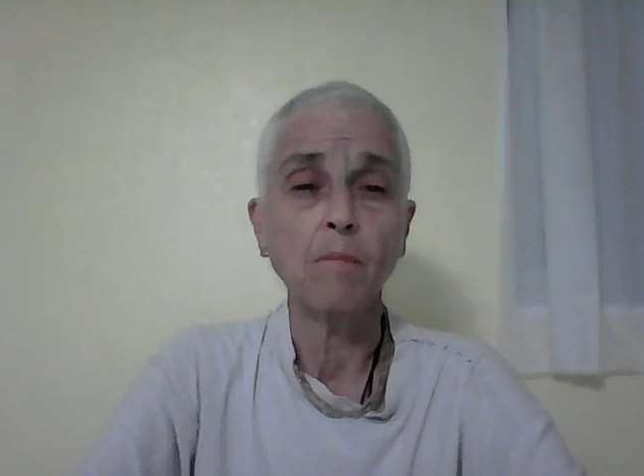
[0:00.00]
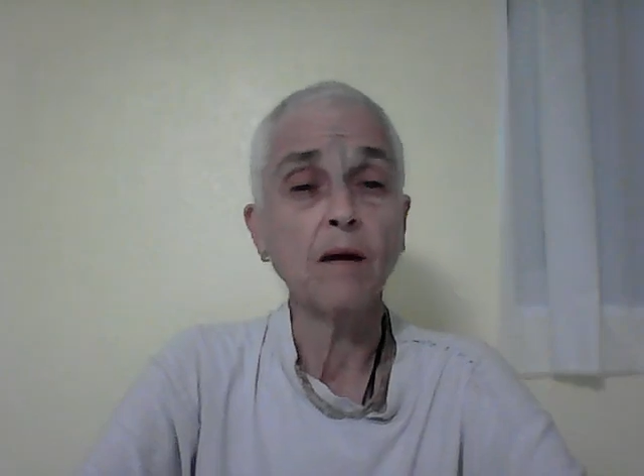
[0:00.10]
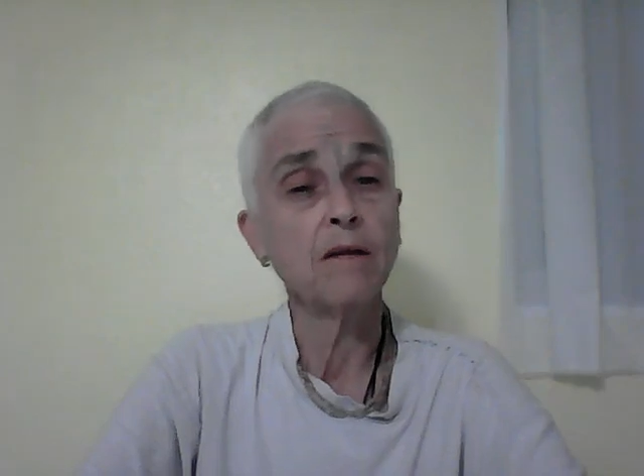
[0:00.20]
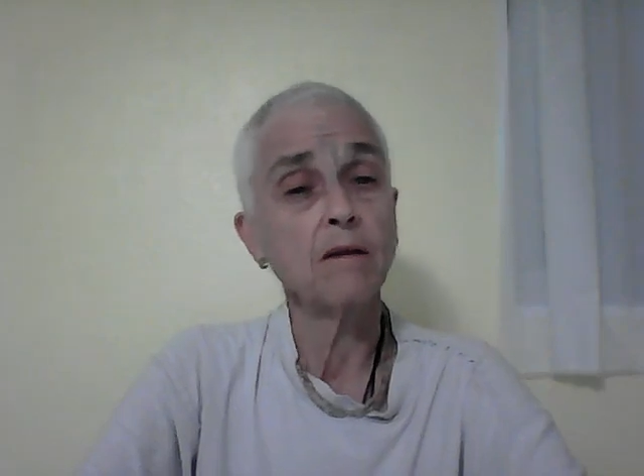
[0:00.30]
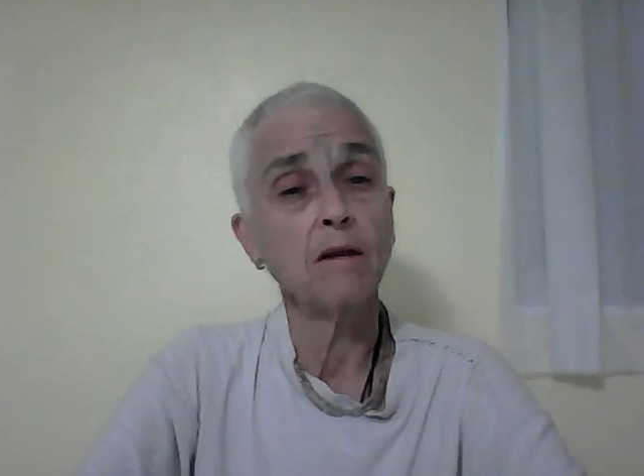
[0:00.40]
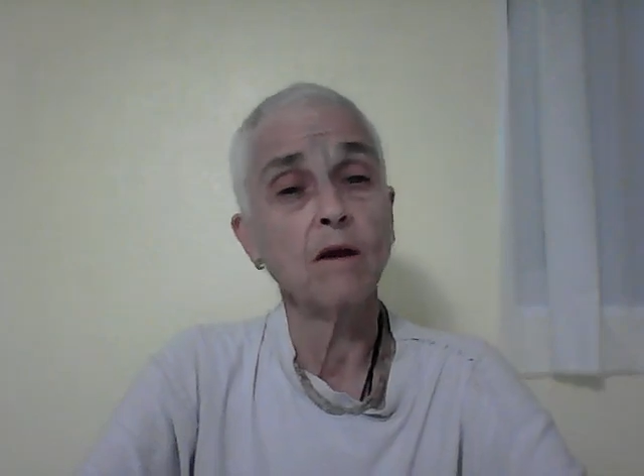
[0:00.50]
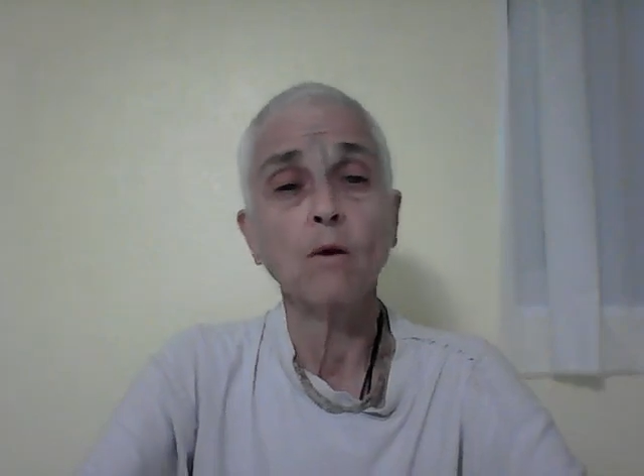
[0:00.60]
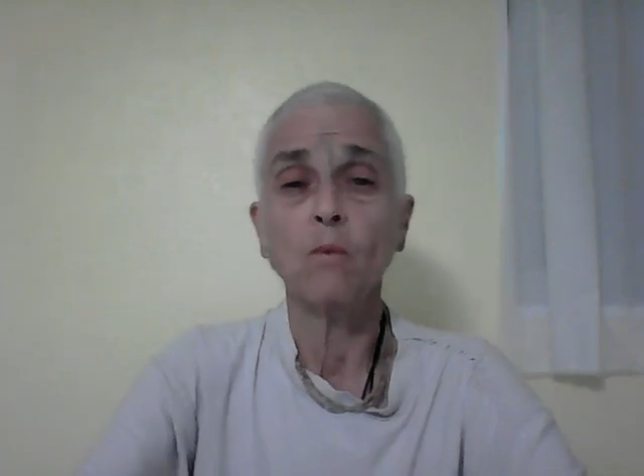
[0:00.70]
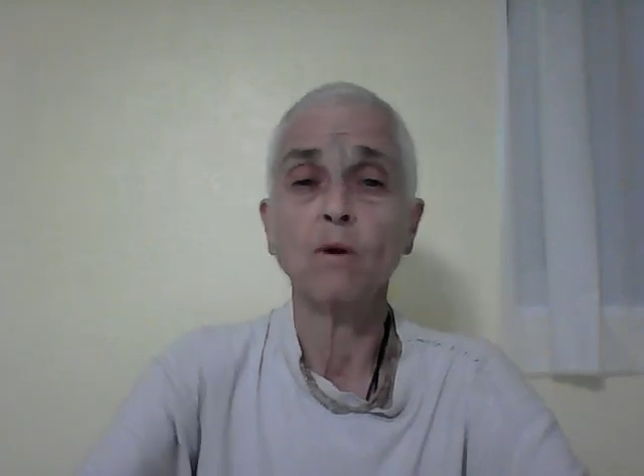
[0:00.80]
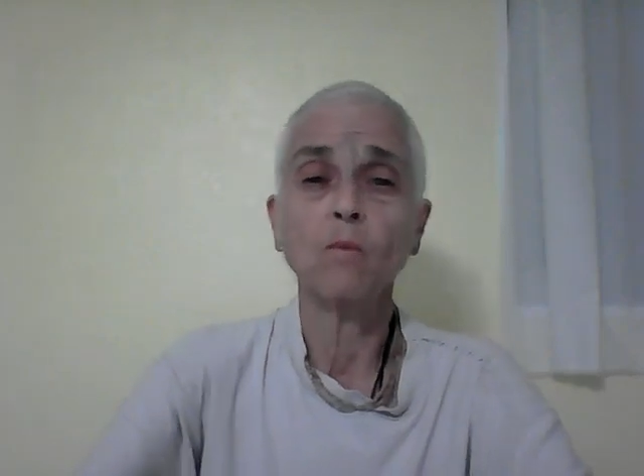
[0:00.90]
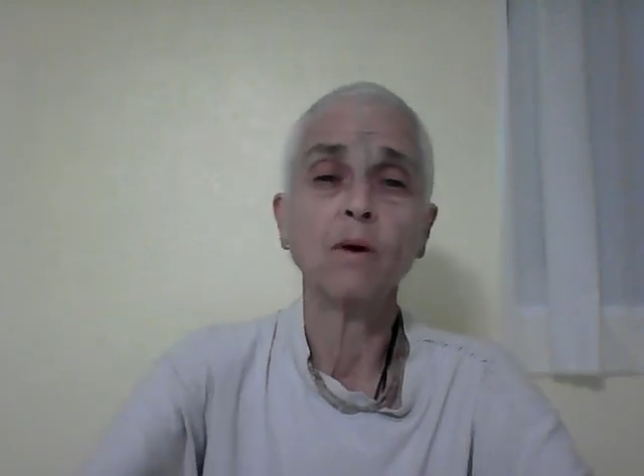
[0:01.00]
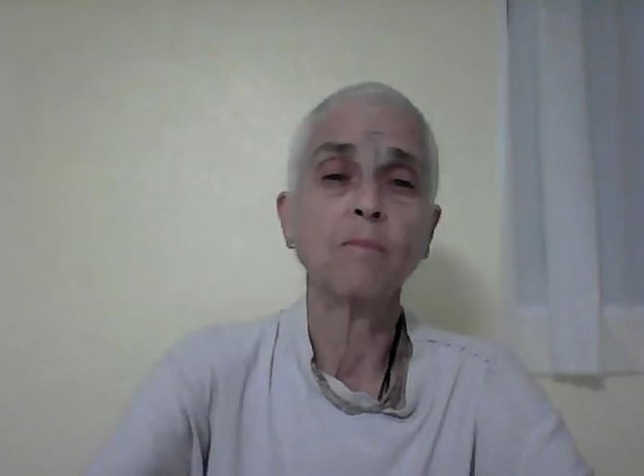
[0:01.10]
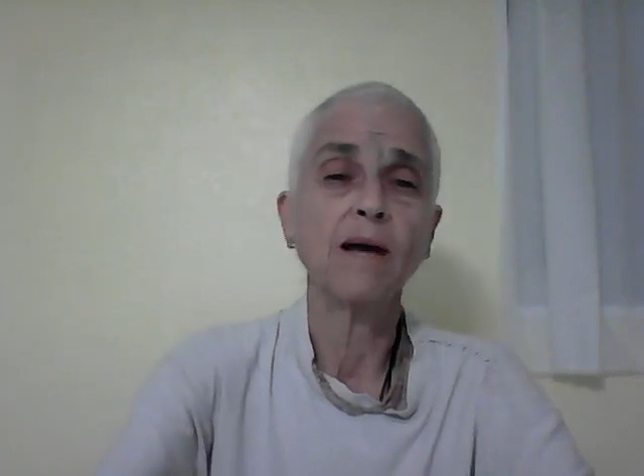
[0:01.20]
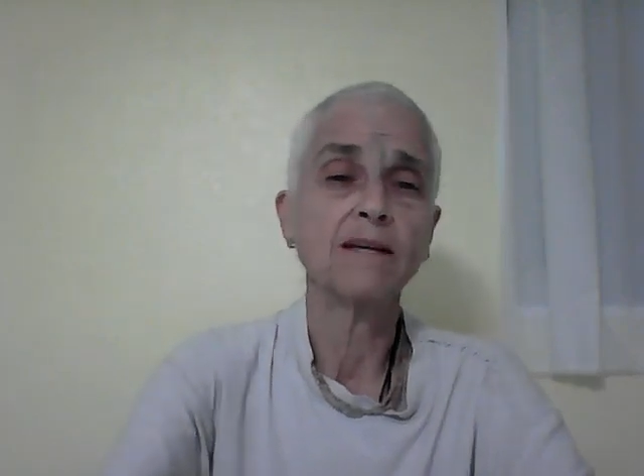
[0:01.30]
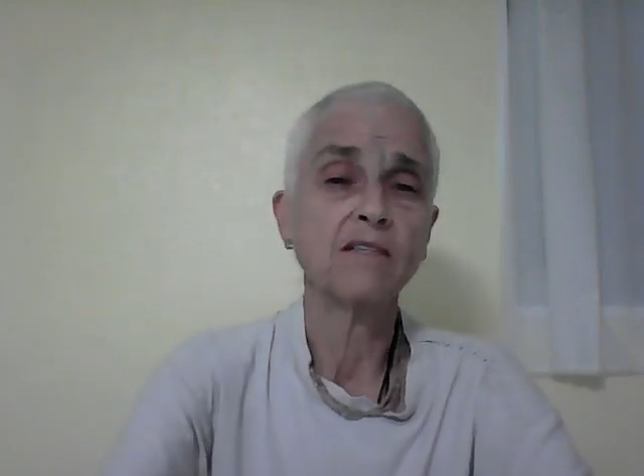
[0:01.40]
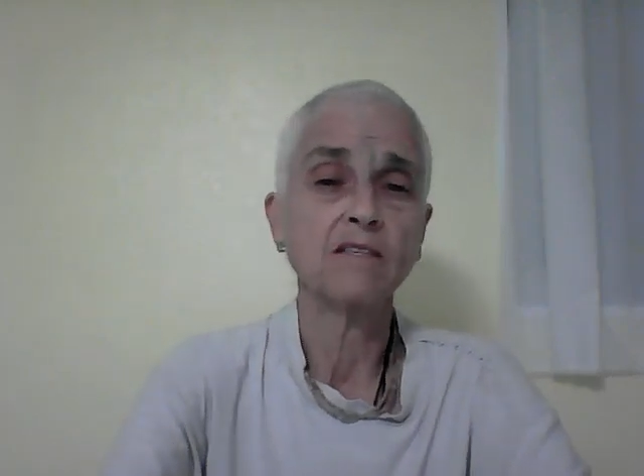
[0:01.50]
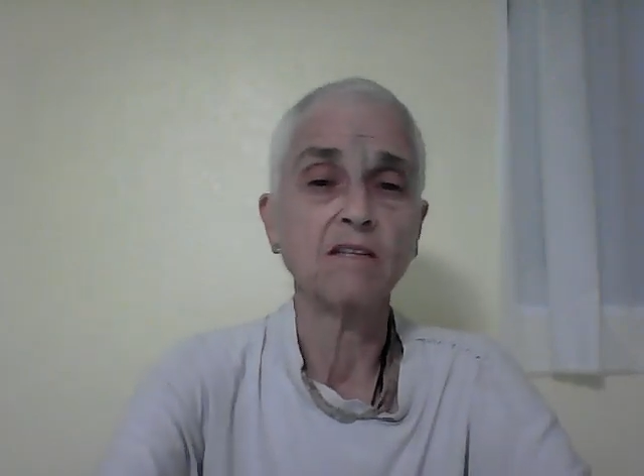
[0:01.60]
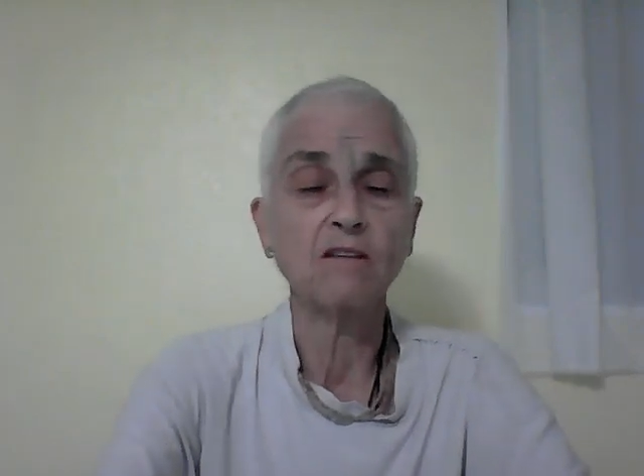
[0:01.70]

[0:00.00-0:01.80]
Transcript: But when one passes in